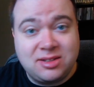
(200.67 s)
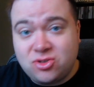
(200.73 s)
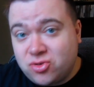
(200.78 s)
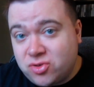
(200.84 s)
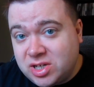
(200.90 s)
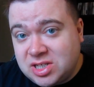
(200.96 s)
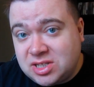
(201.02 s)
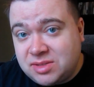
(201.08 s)

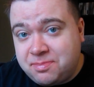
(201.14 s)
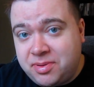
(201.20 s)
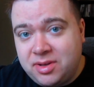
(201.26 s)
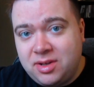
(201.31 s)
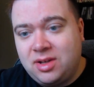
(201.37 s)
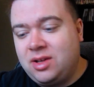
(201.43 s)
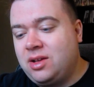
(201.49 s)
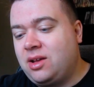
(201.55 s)
crisp.
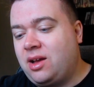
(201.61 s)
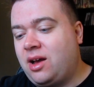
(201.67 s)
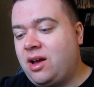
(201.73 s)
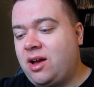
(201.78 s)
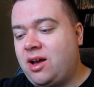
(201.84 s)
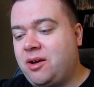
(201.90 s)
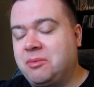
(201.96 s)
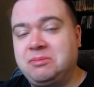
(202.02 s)

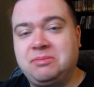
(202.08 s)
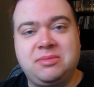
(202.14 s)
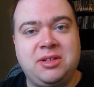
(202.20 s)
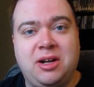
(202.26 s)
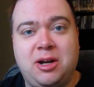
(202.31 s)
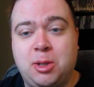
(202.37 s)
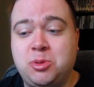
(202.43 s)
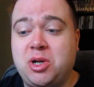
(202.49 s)
Trying
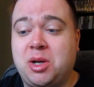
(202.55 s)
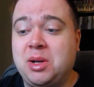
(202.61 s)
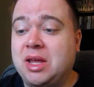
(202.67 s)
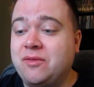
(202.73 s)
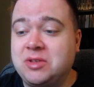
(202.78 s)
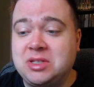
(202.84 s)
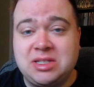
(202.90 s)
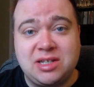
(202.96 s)
to
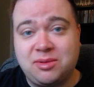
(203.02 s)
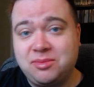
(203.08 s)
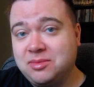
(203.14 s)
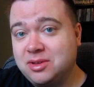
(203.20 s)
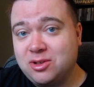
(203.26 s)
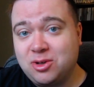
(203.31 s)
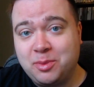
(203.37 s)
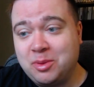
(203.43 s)
give it a
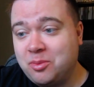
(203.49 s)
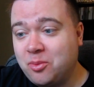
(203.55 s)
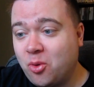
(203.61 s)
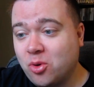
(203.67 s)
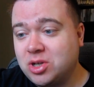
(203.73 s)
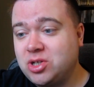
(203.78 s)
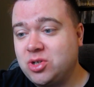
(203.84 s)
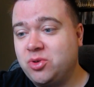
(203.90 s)
little bit
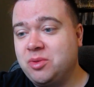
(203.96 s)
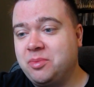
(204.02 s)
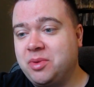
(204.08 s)
more to it,